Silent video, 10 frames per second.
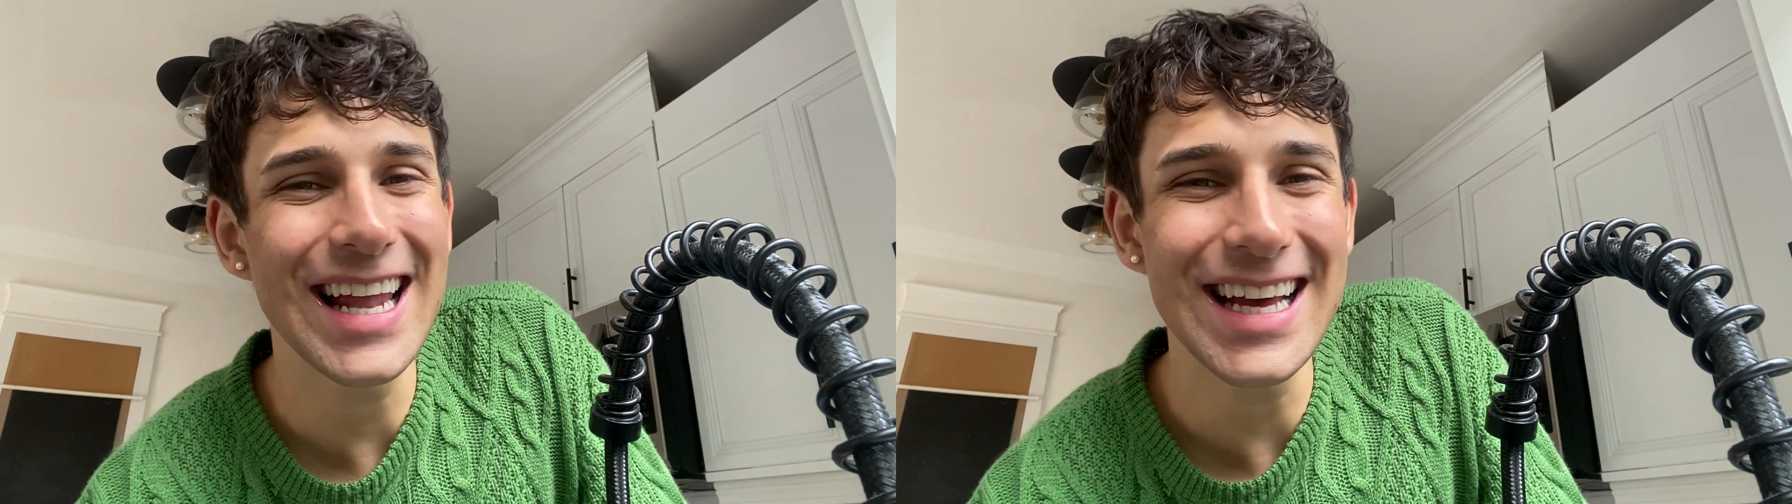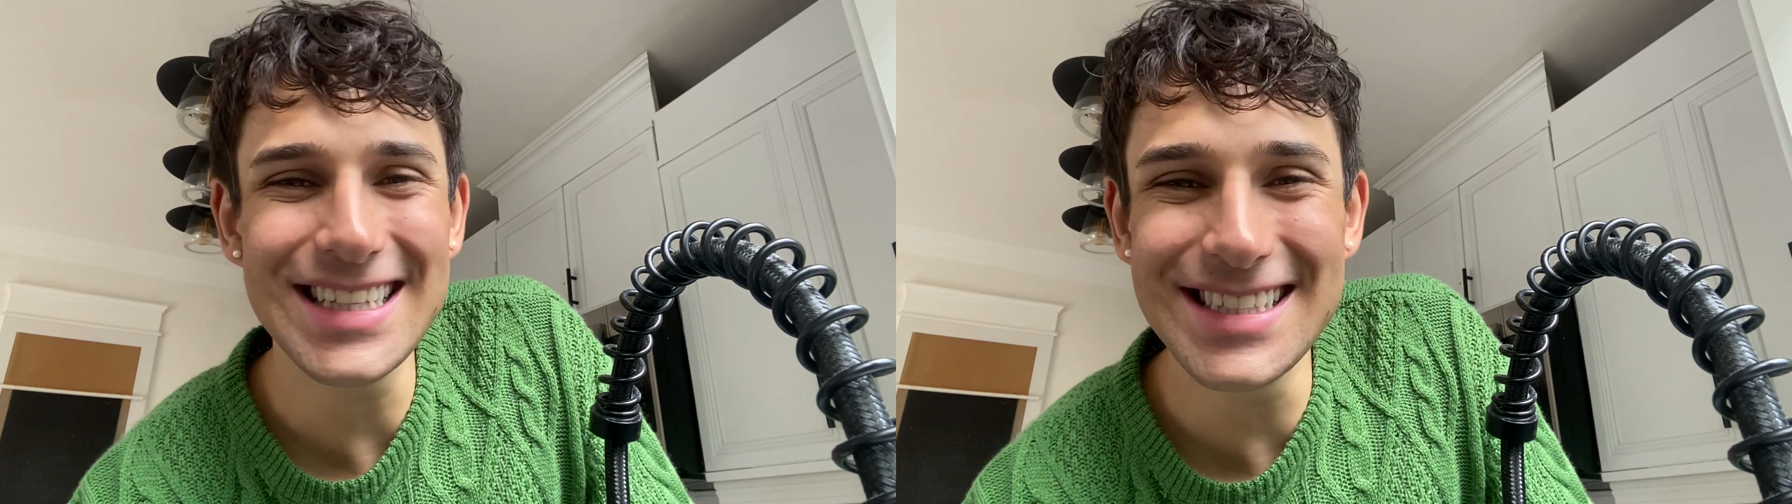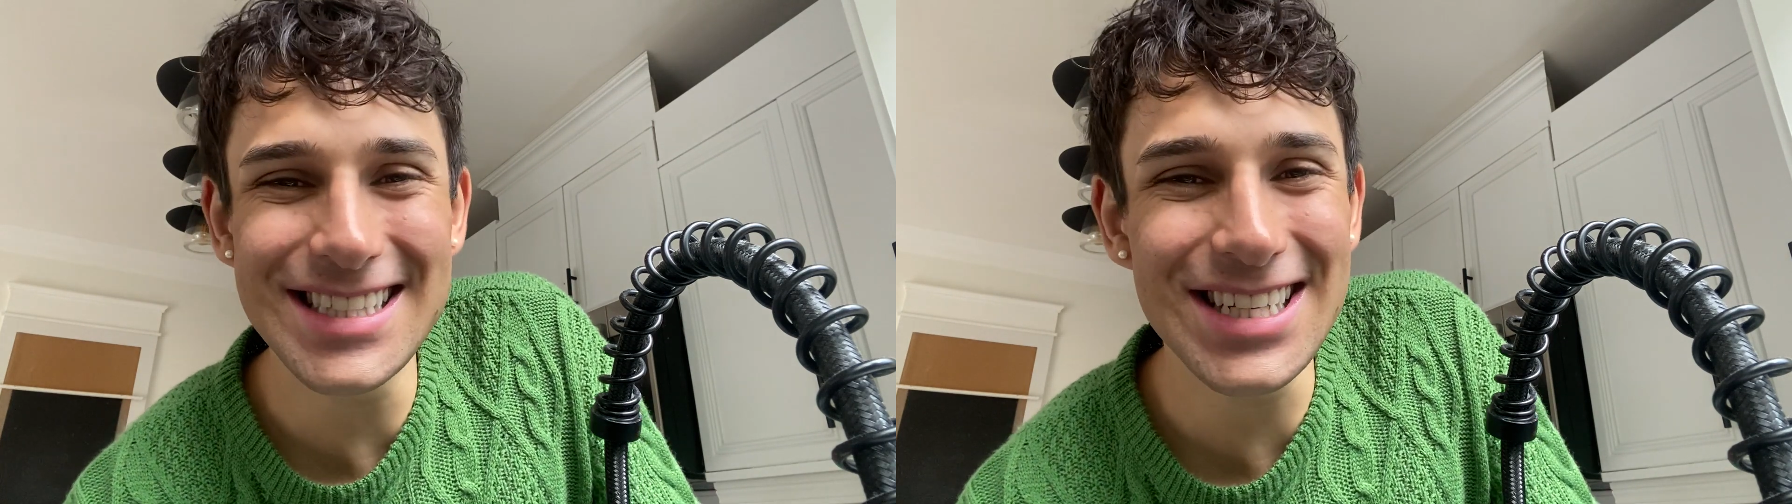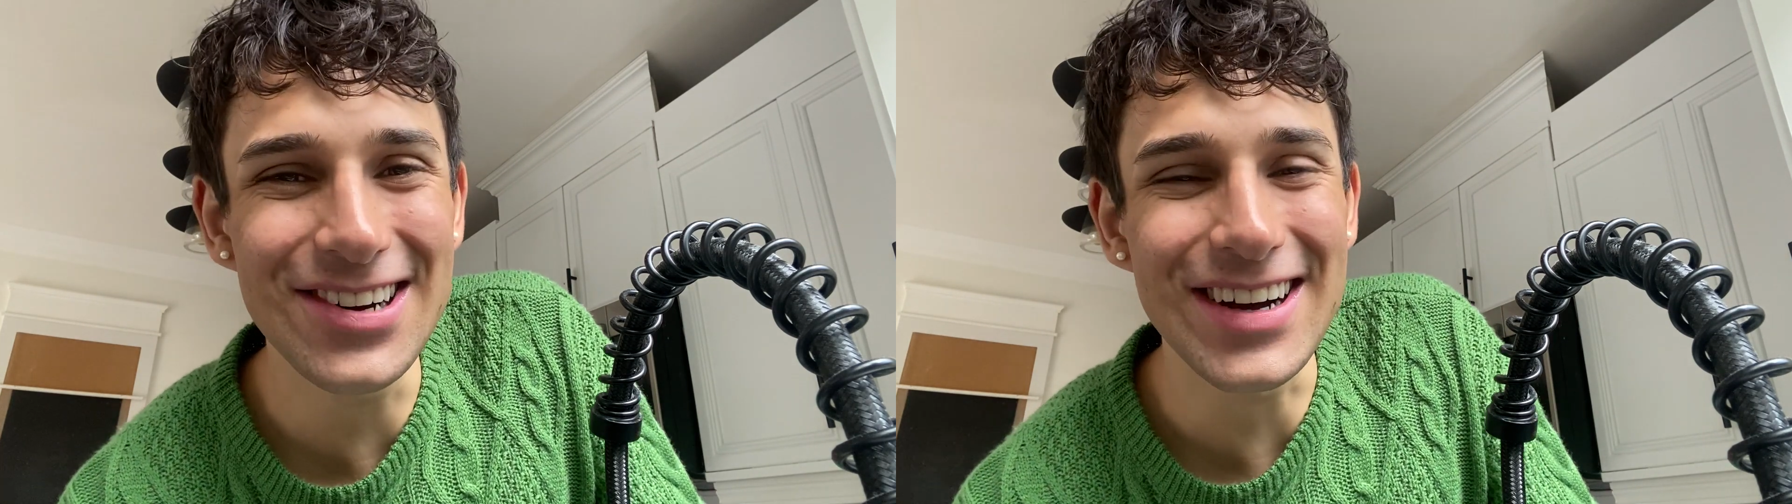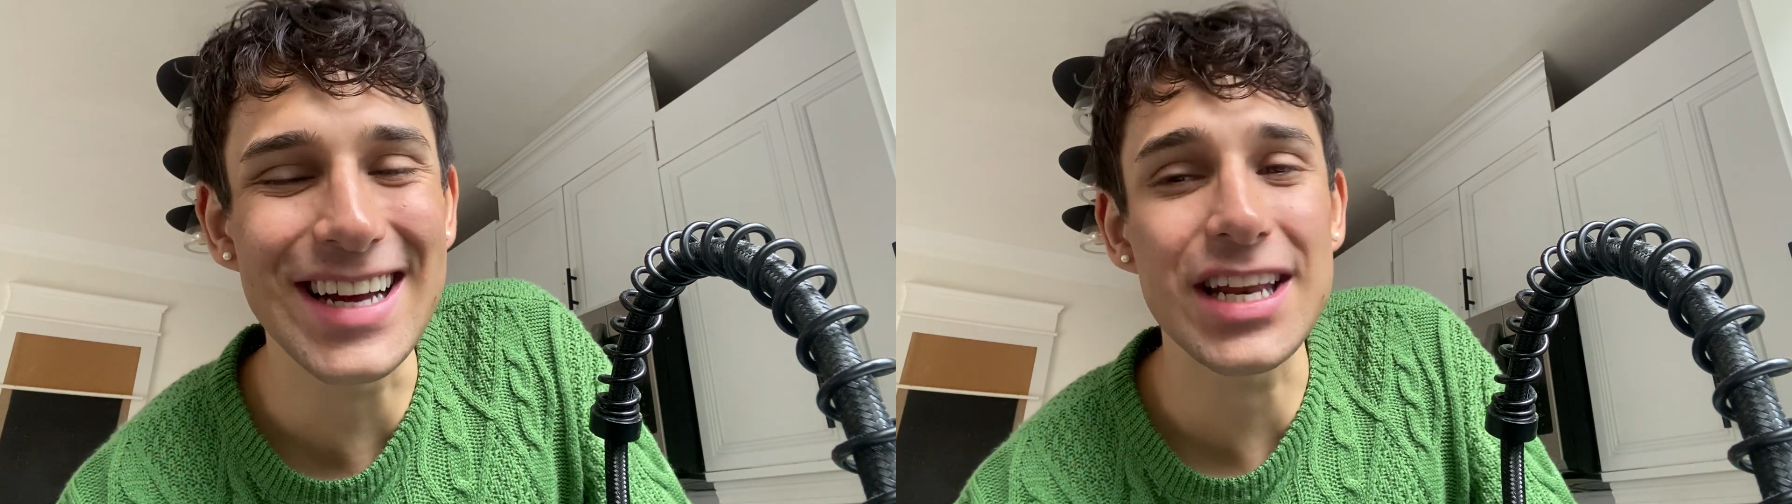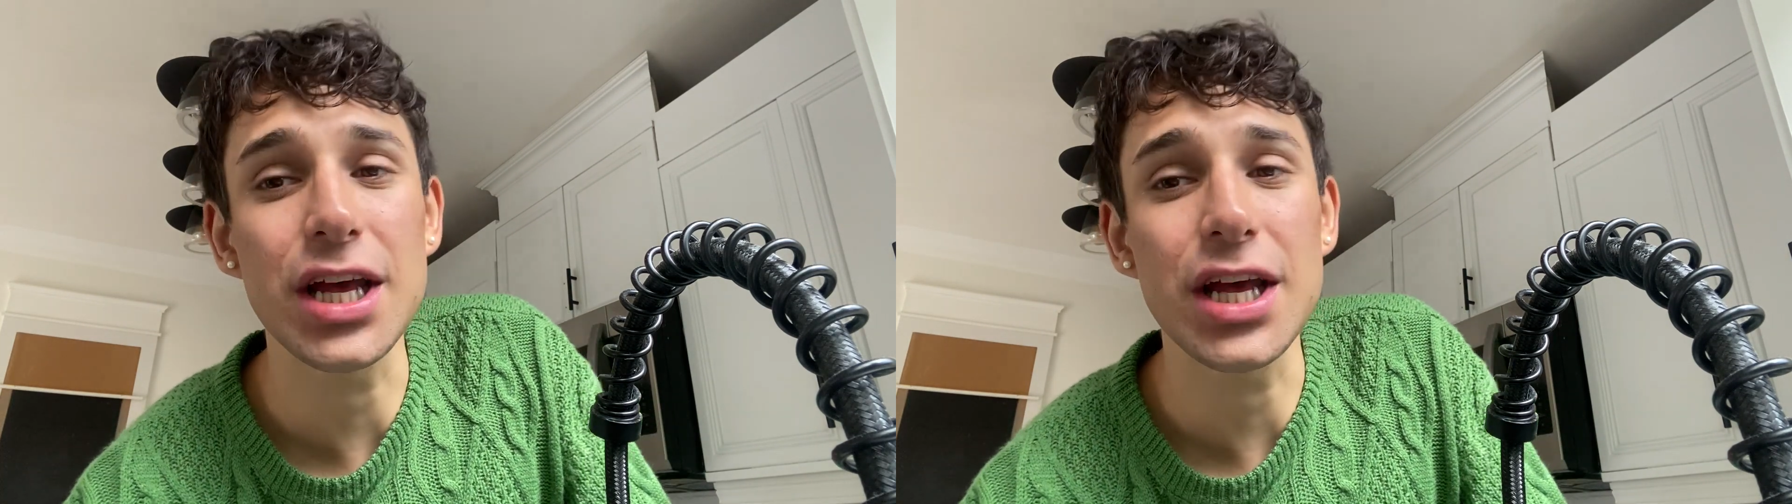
into it.